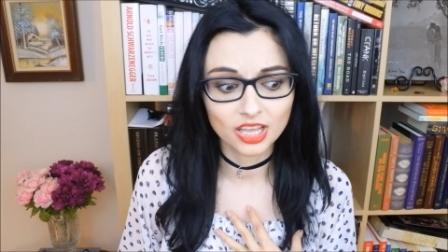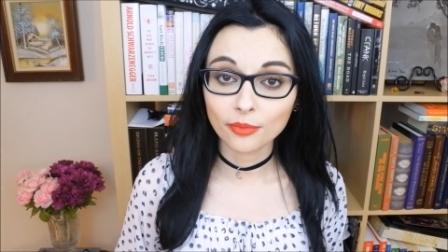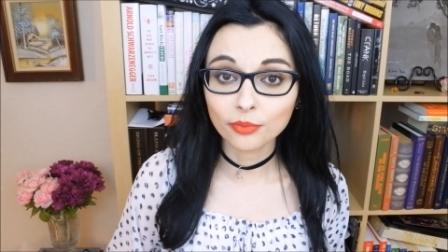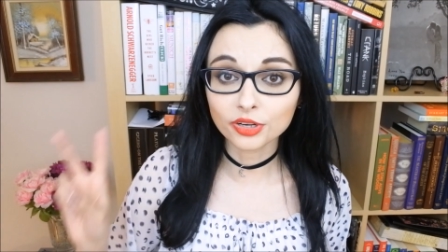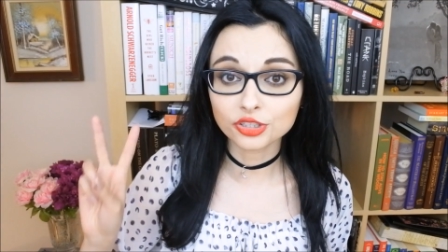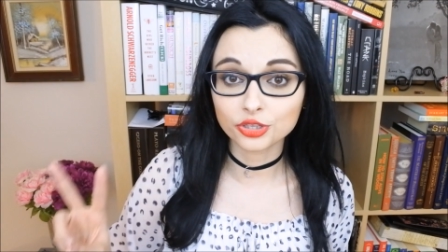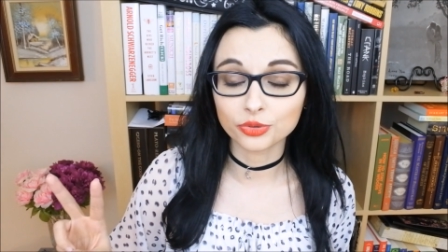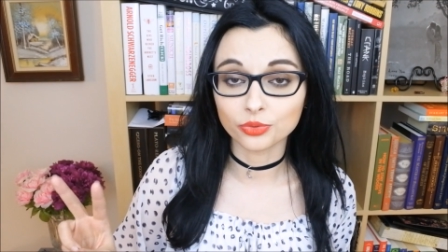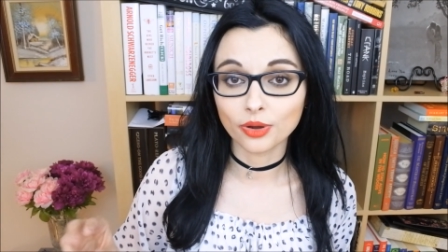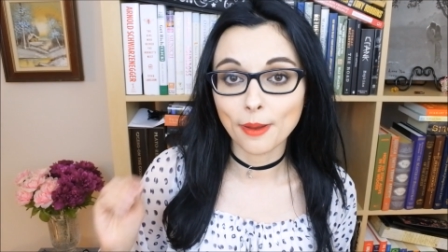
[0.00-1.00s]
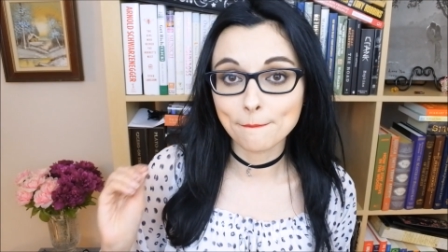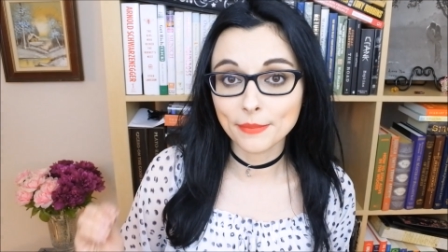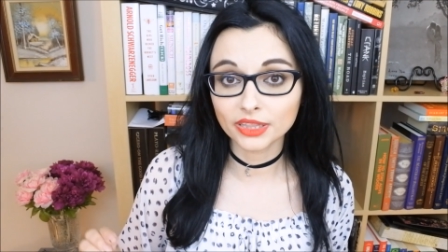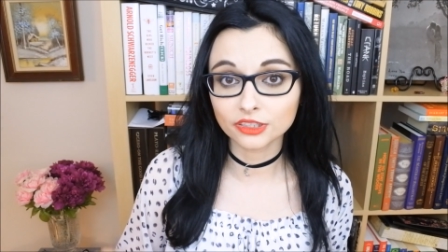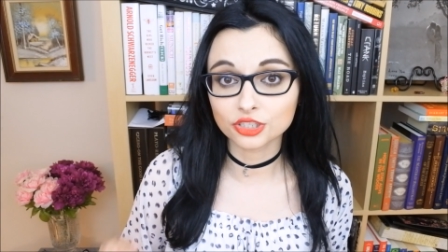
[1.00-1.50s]
Number two,
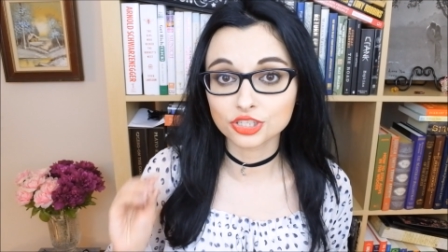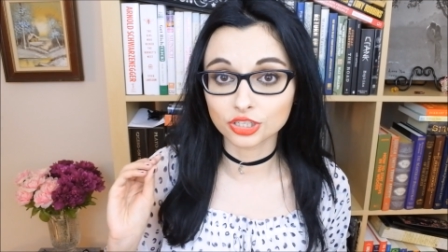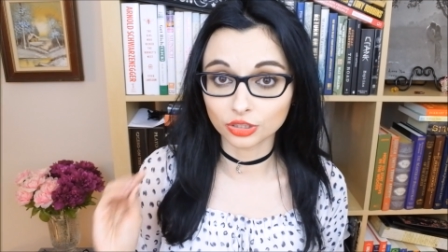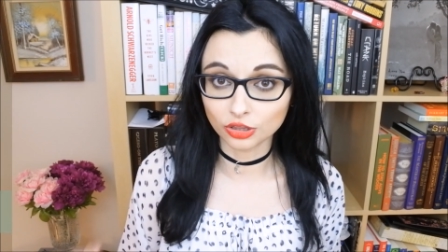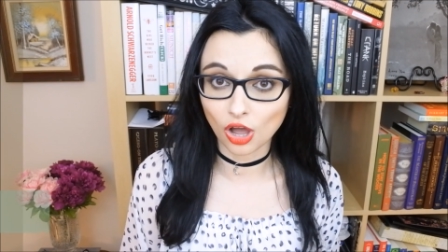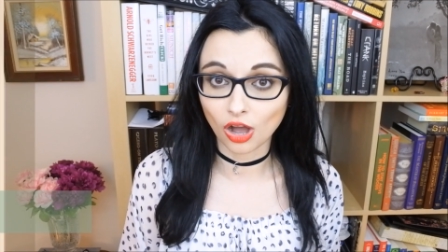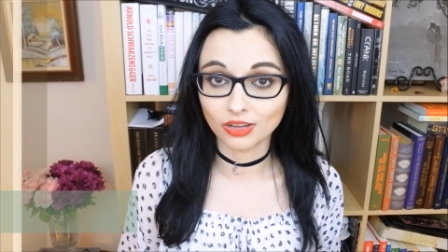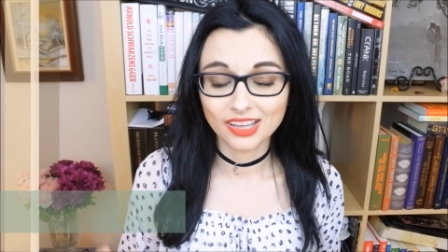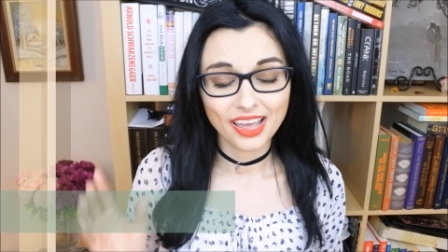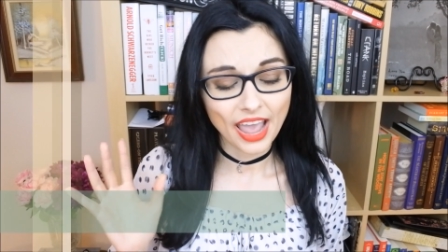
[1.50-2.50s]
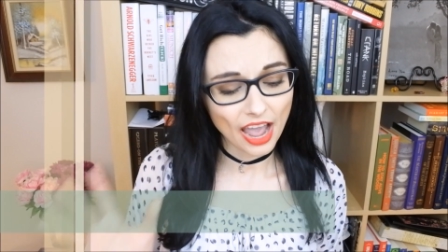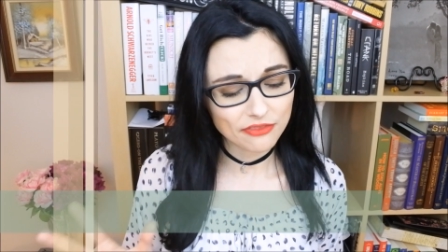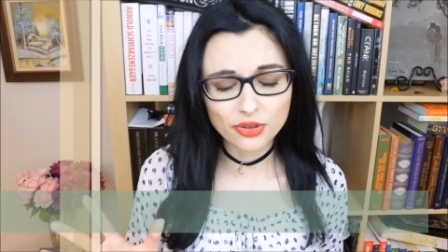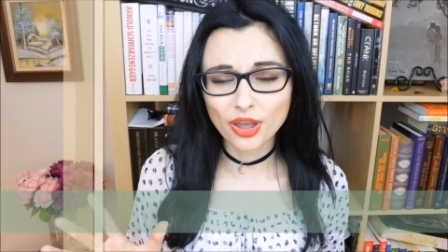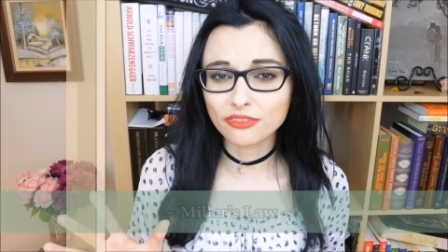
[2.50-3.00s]
Miller's Law.
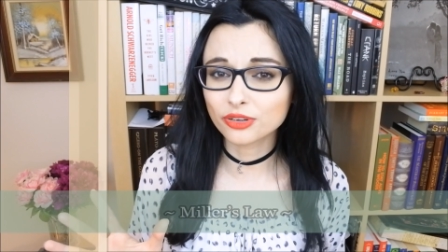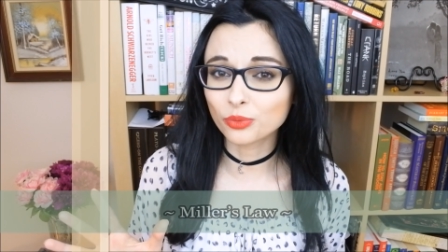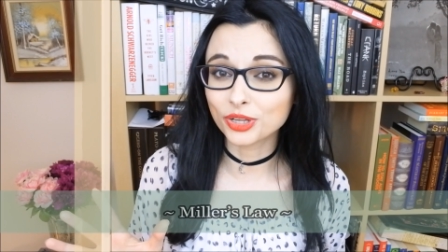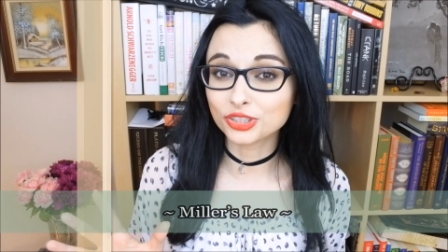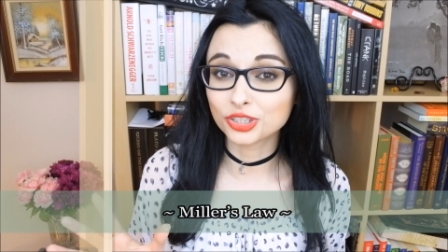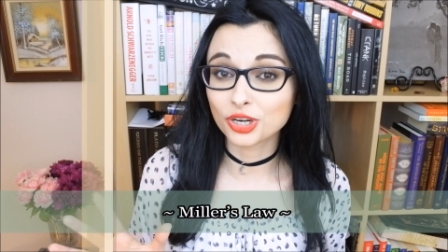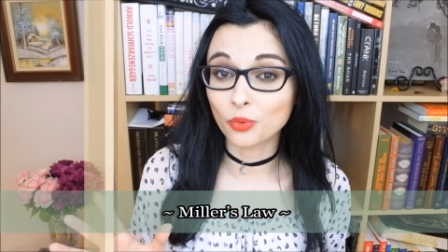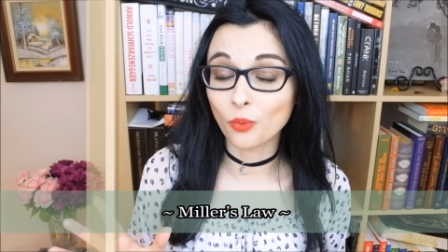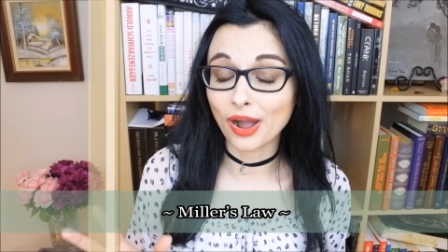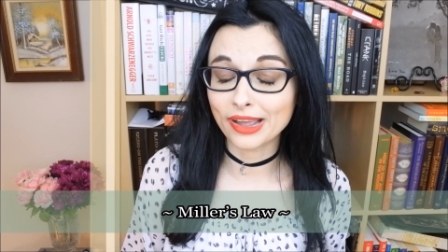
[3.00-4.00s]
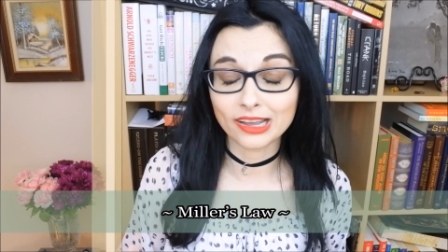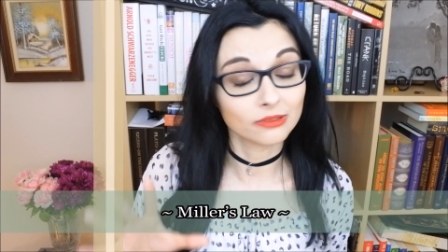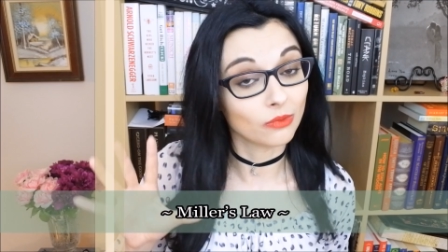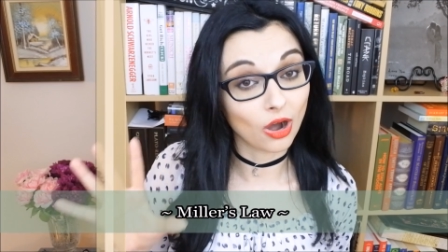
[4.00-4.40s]
Have you ever wondered why